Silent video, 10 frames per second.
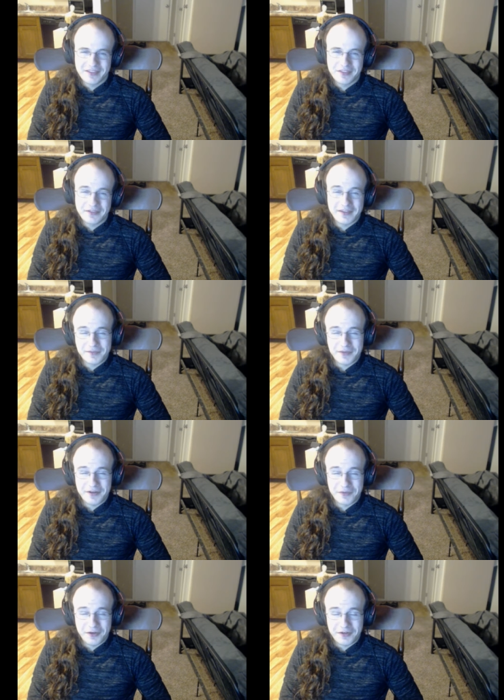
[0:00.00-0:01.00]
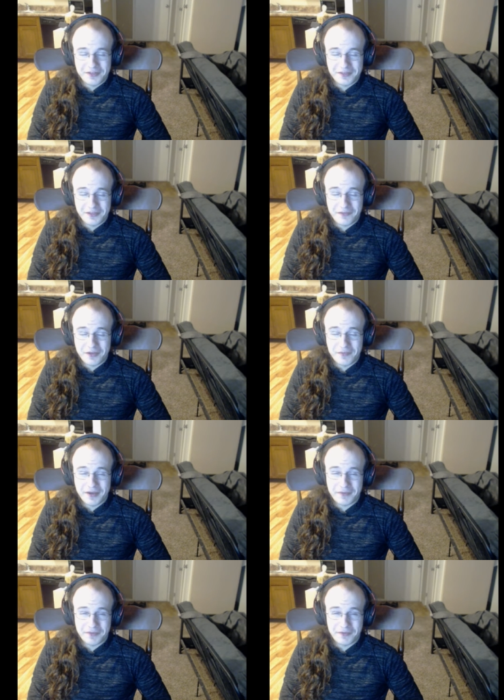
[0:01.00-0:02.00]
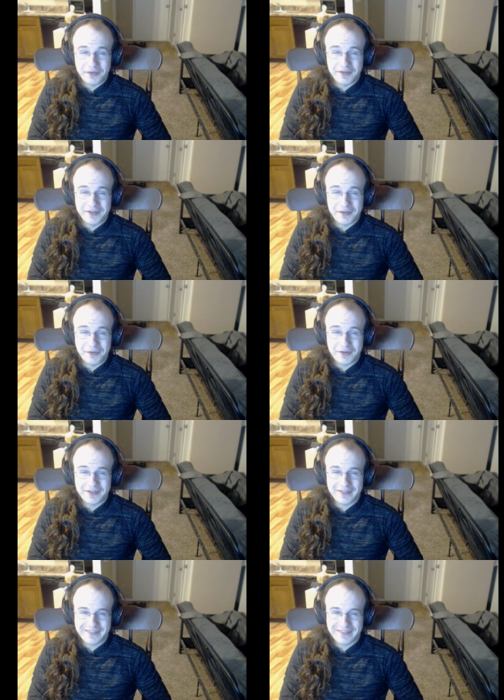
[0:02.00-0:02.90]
Sitting at computer, watching stuff go by for all day at work.